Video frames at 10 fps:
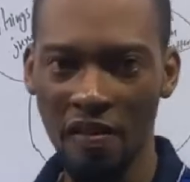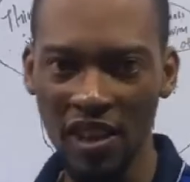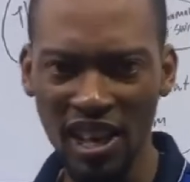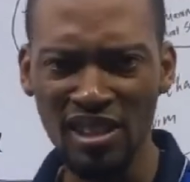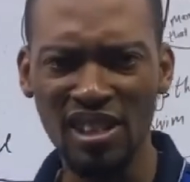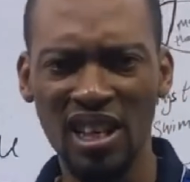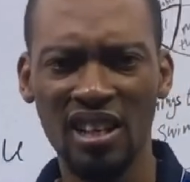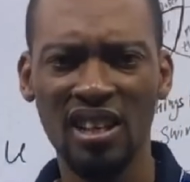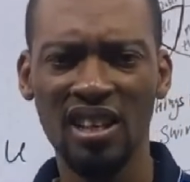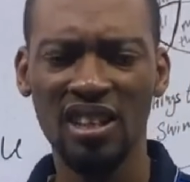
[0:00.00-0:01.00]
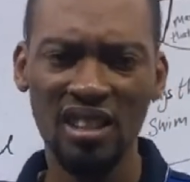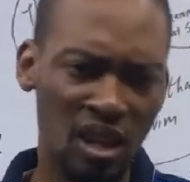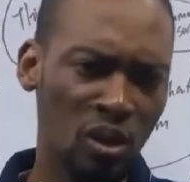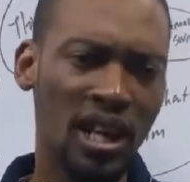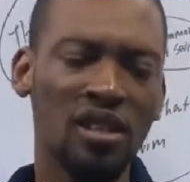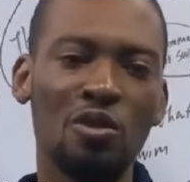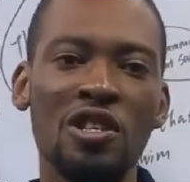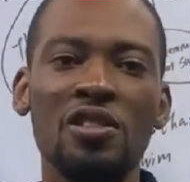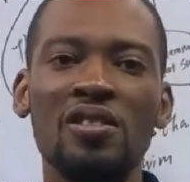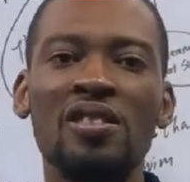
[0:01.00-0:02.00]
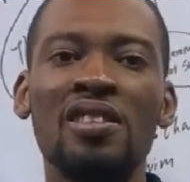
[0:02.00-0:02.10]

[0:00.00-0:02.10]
the answer. Now look at question